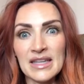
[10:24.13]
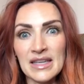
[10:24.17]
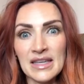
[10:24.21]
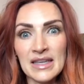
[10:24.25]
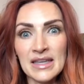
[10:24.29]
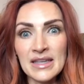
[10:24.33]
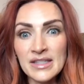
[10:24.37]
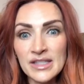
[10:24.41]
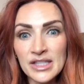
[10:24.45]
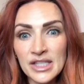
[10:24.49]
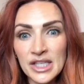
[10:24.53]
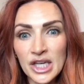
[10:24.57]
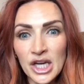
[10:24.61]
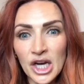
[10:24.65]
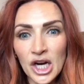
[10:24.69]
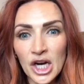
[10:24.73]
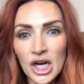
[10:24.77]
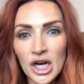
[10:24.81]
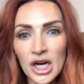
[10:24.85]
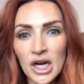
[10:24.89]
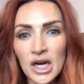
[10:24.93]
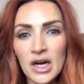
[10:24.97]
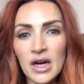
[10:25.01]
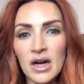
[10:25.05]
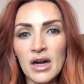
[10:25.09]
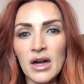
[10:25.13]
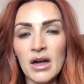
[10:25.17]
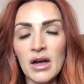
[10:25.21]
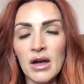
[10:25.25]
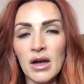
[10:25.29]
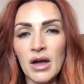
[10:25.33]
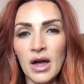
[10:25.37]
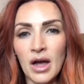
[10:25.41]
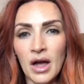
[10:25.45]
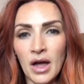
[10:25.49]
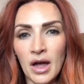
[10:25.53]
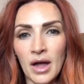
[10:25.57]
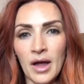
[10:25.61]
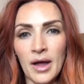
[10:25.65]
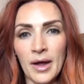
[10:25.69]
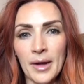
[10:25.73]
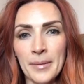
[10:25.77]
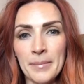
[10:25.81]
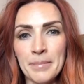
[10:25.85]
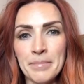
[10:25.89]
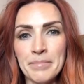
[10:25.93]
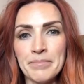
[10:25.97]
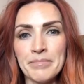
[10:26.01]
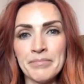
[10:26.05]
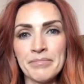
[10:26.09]
easier
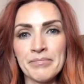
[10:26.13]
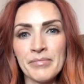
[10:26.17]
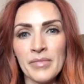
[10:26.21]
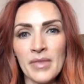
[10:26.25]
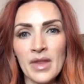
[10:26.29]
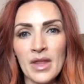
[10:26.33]
time